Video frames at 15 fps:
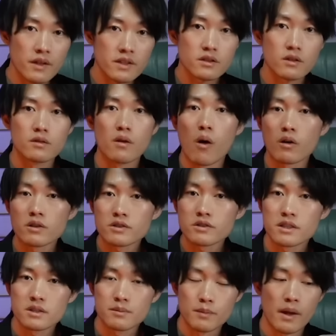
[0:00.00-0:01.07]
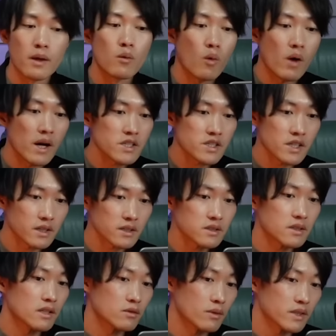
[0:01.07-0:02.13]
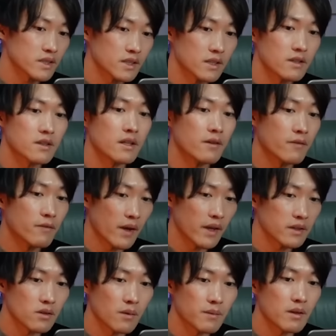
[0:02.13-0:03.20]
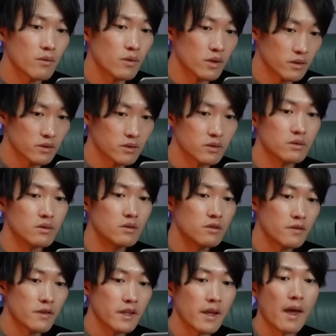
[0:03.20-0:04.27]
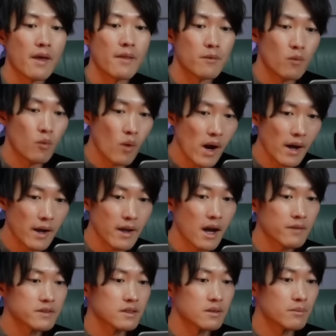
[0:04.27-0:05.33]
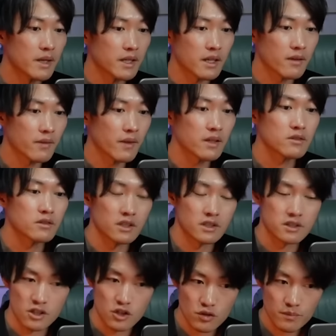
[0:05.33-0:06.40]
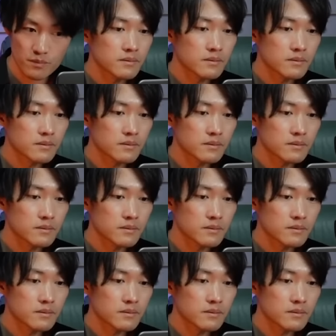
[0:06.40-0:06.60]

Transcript: could also explain why Shanks entrusted the fate of the world to Luffy and why, after making that decision,